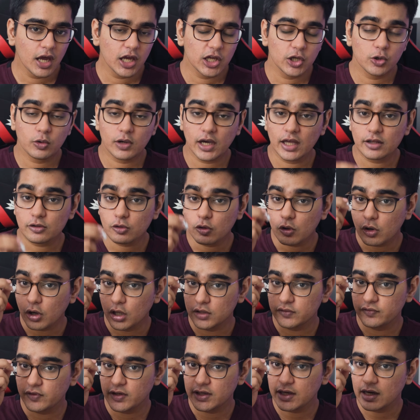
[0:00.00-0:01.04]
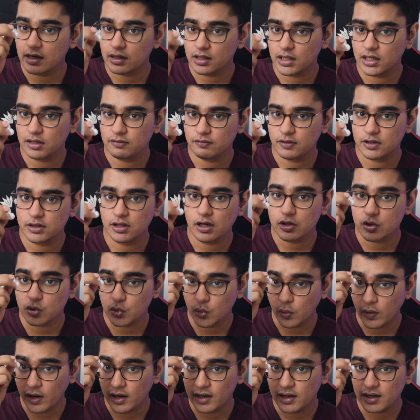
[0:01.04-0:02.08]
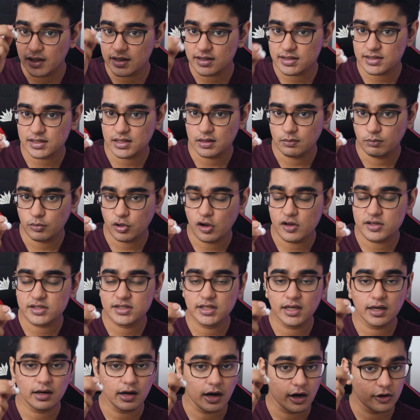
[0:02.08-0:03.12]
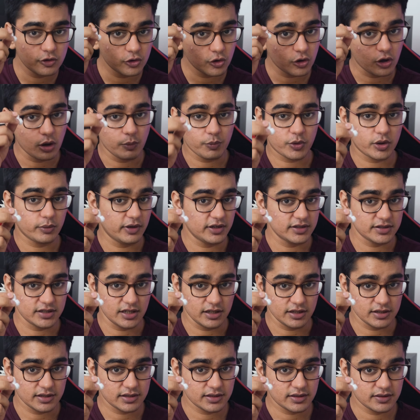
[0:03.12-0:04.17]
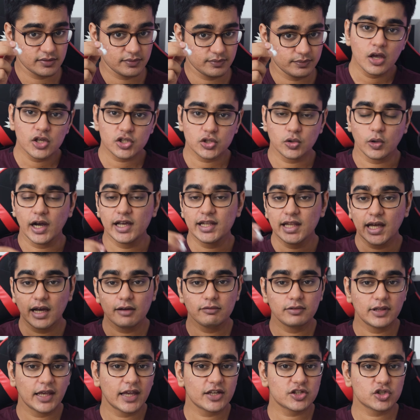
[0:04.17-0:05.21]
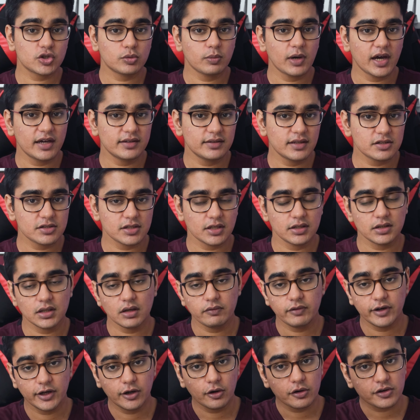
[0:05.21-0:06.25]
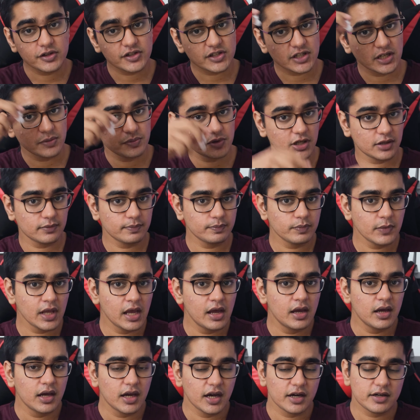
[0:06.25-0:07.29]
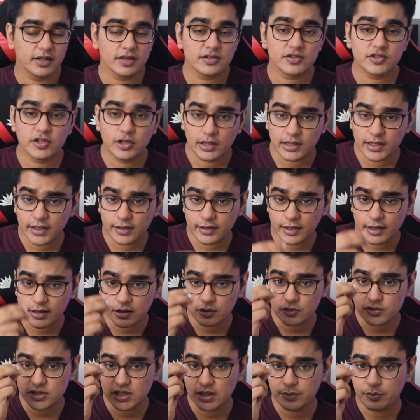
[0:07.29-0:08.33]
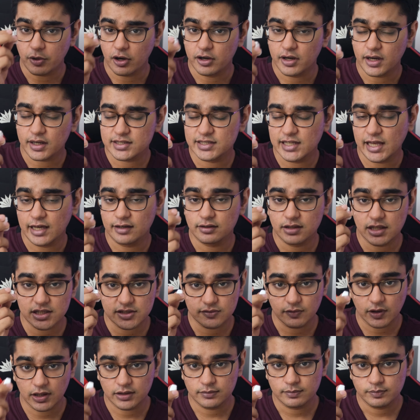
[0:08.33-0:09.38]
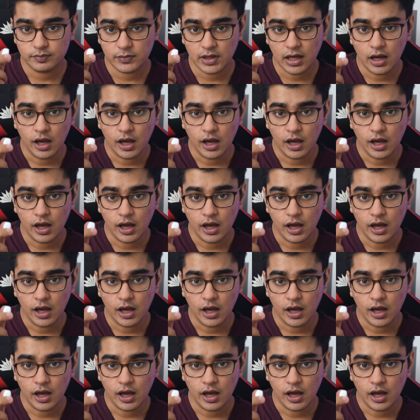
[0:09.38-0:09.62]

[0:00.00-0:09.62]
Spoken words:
you can go confidently with the true wireless because there are no compromises. So I'll have links to buy this in the video description. It is really great to see products like this one.